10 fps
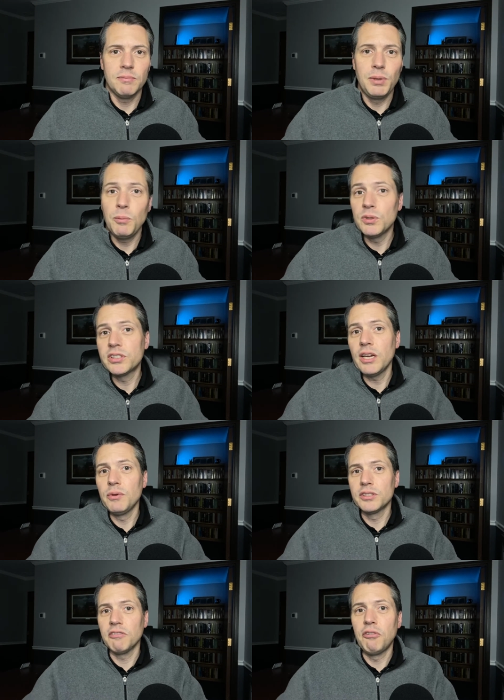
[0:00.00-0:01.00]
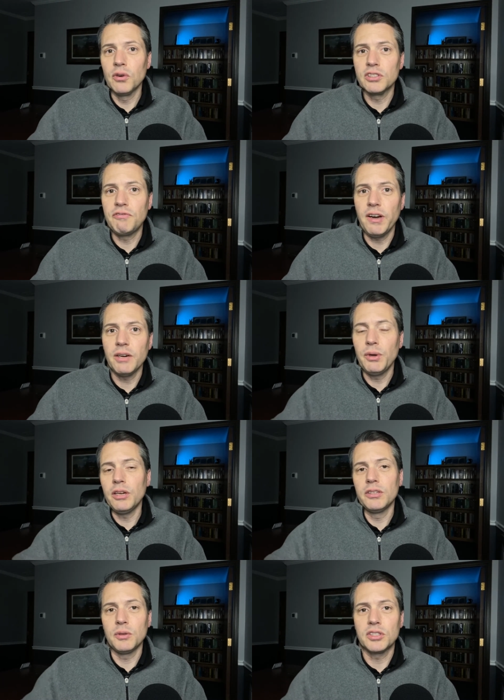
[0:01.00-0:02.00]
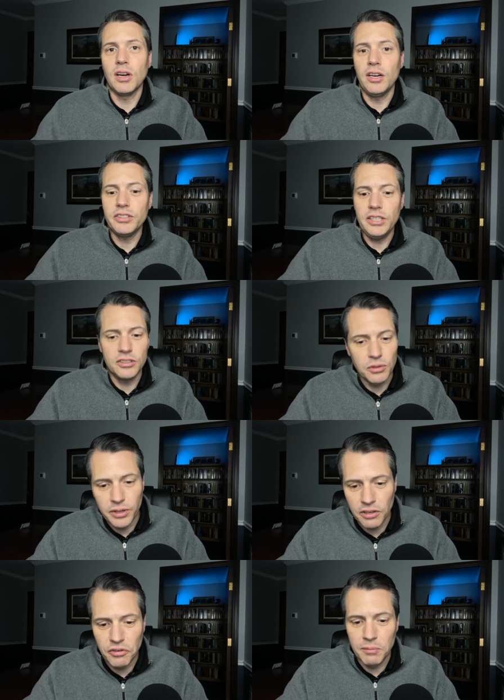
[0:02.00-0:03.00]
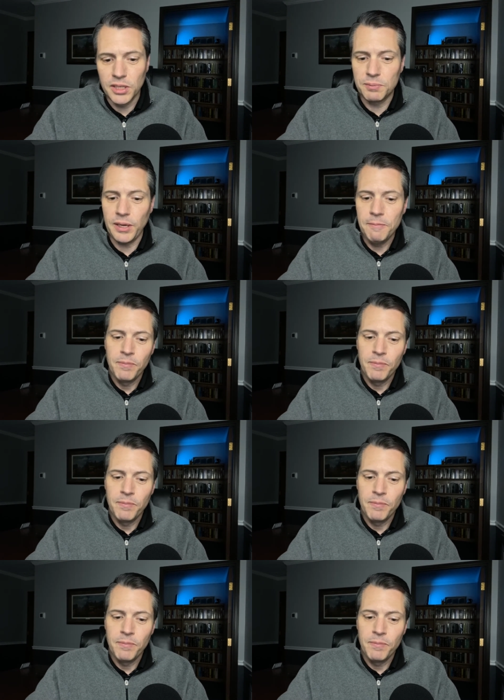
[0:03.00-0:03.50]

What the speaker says: People would say, well, there's a forest fire. We don't know what's causing this, so therefore it must be